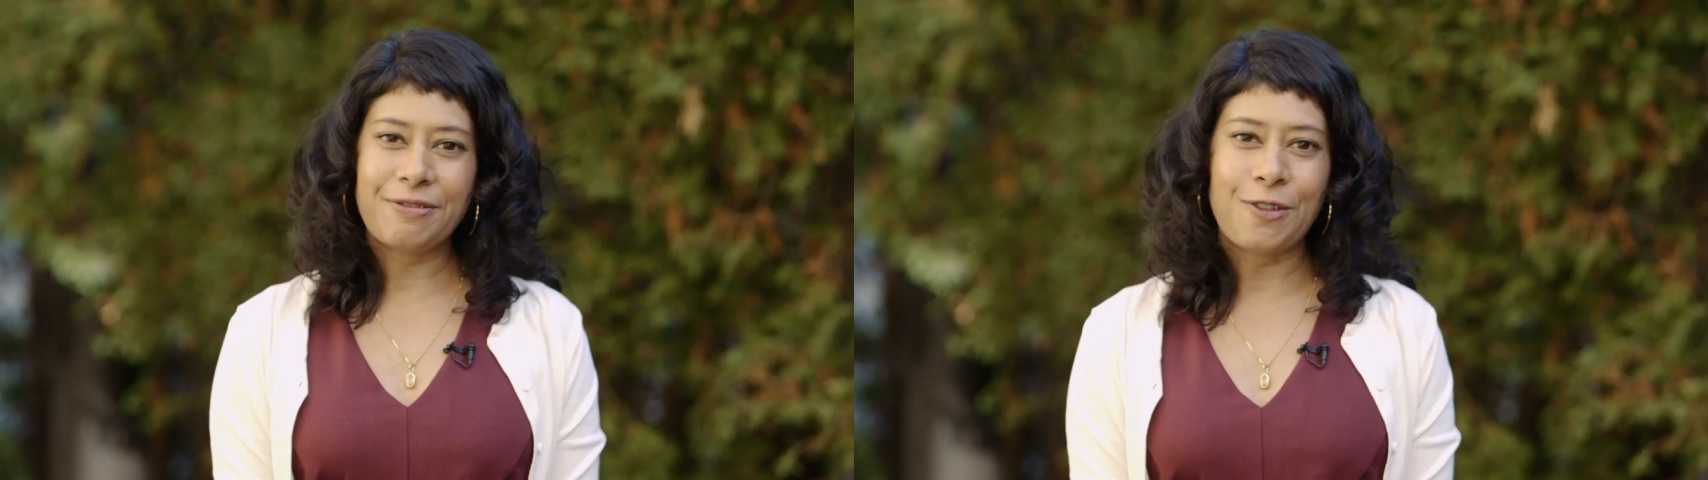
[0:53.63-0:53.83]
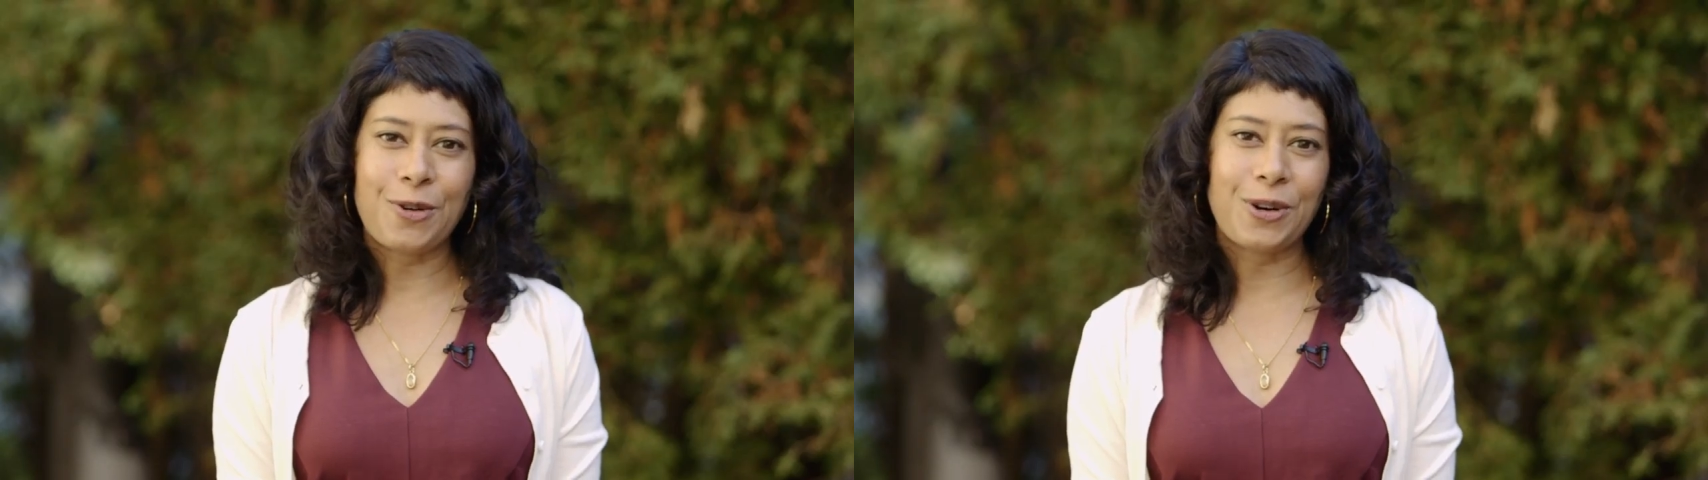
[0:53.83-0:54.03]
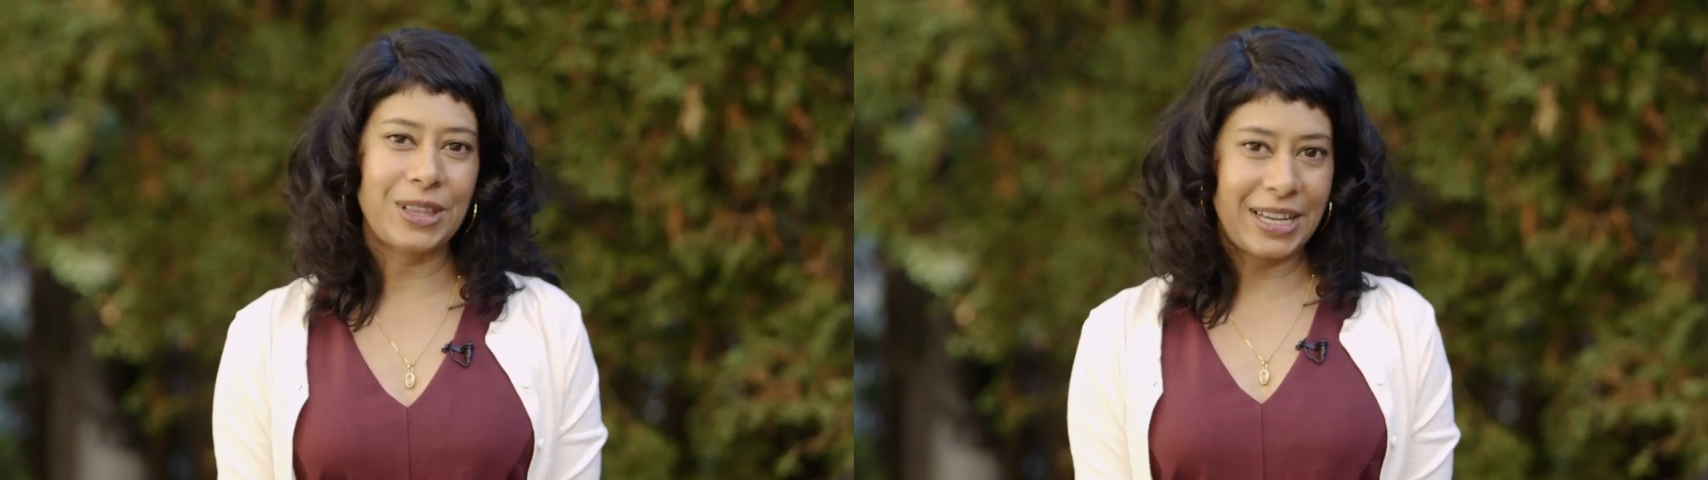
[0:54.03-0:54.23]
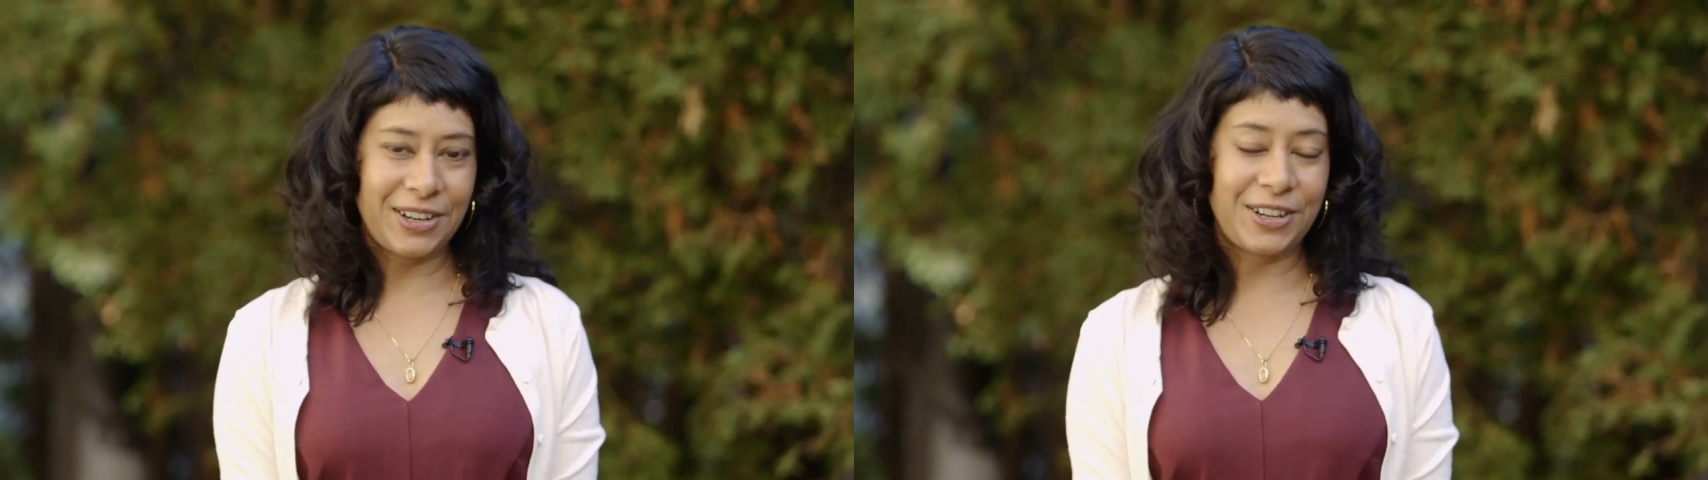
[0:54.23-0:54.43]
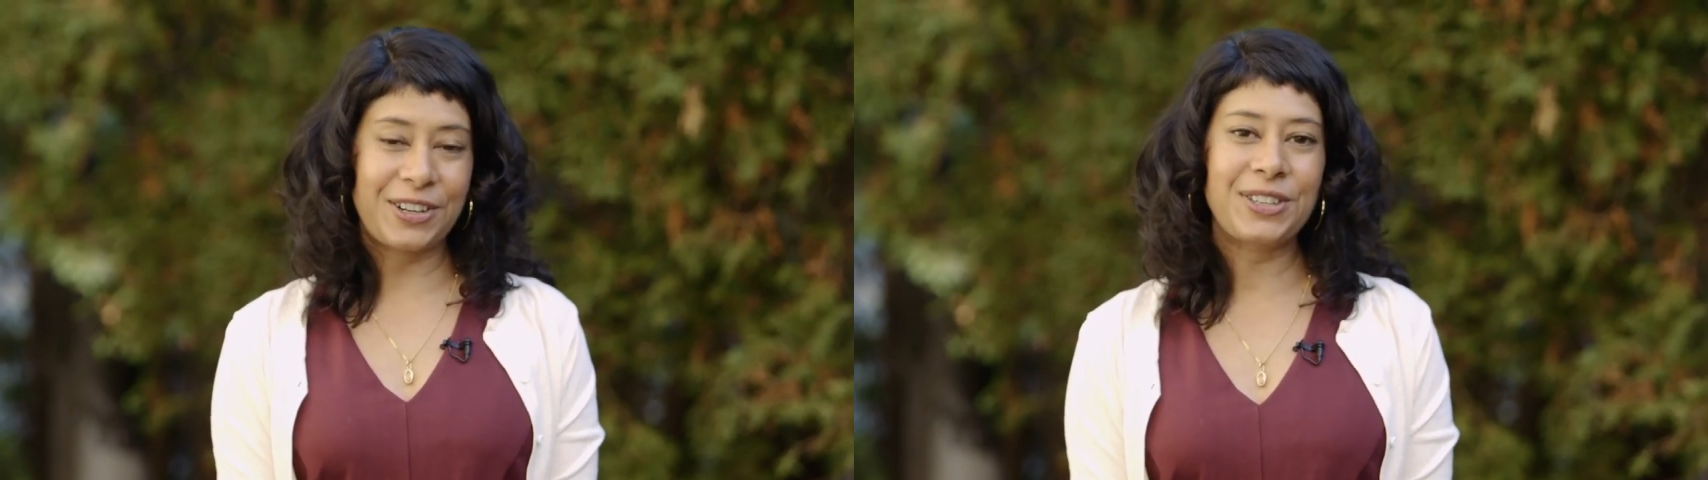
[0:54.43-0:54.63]
for
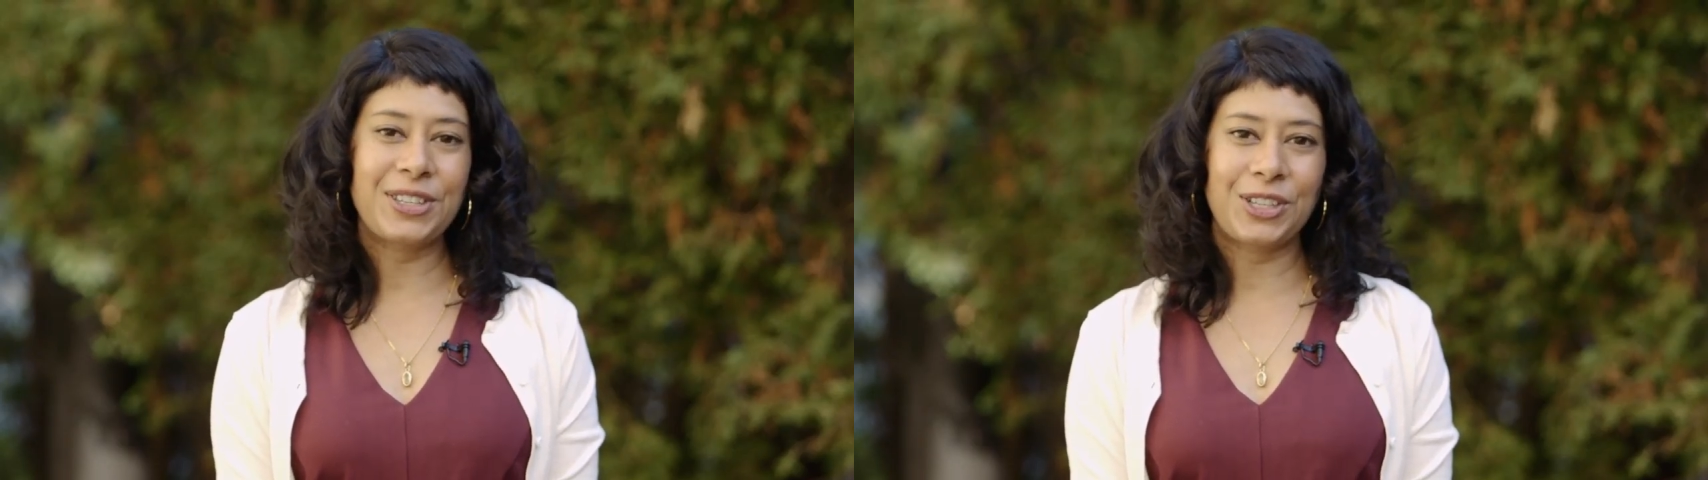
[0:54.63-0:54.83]
leaders